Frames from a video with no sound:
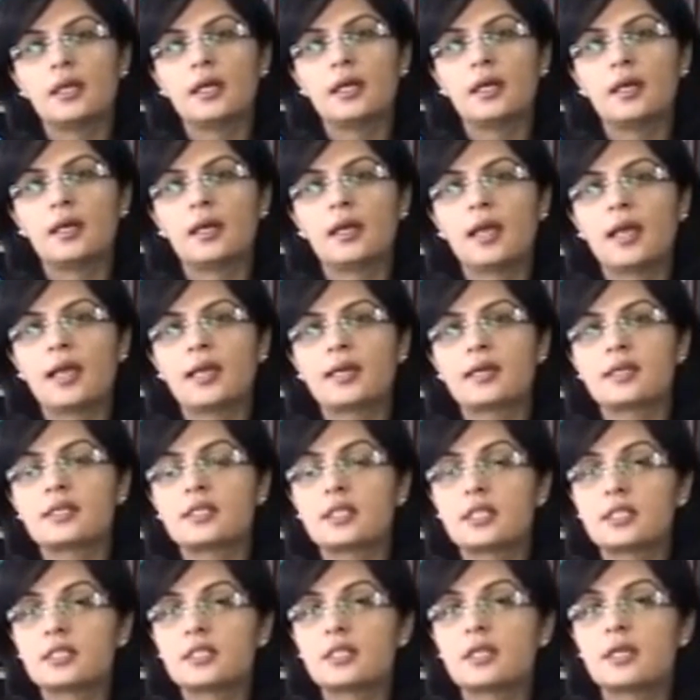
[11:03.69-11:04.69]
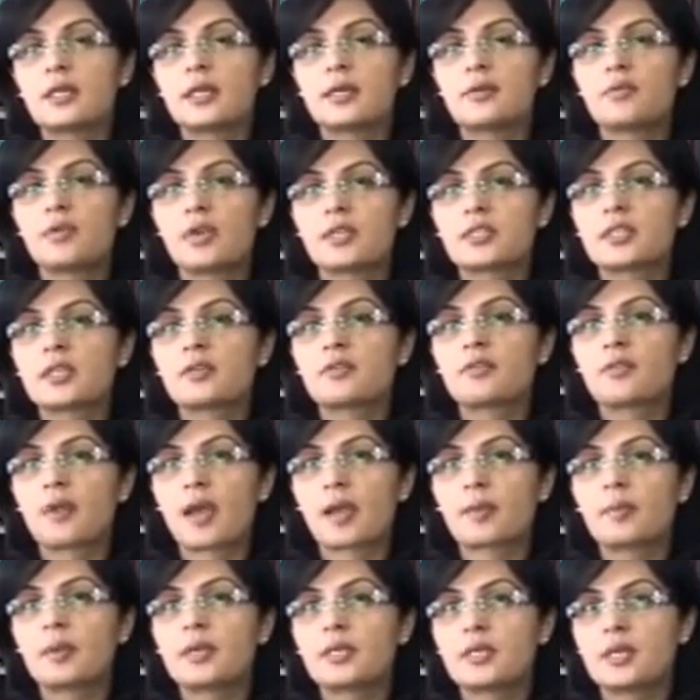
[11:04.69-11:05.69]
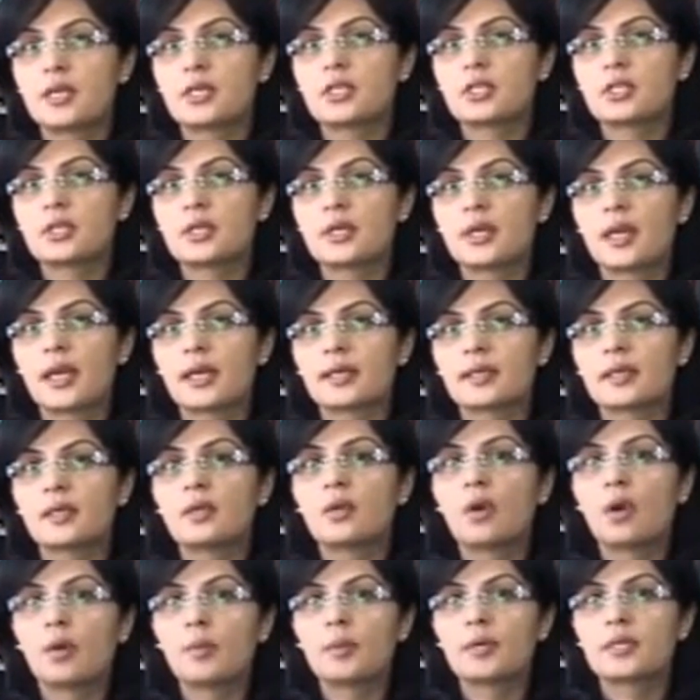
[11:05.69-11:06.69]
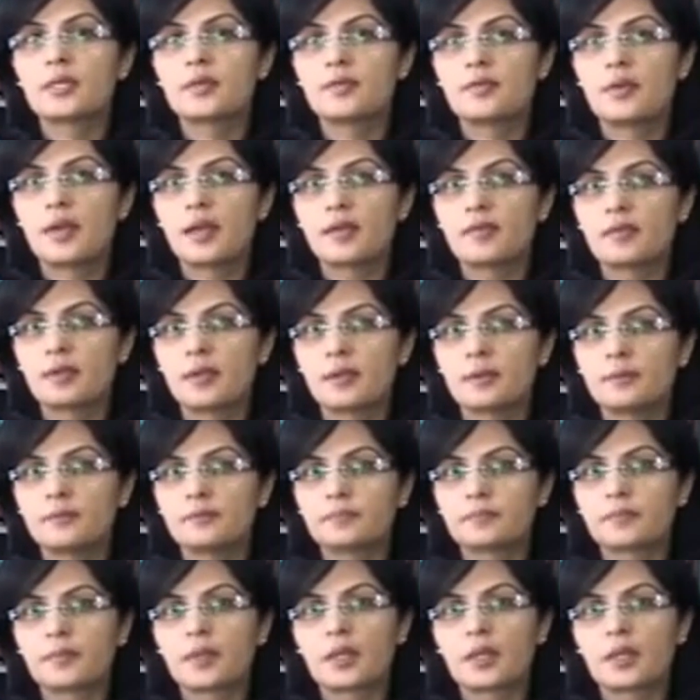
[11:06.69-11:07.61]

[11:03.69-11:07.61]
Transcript: uh, and assist in addressing fragmentation at a normative level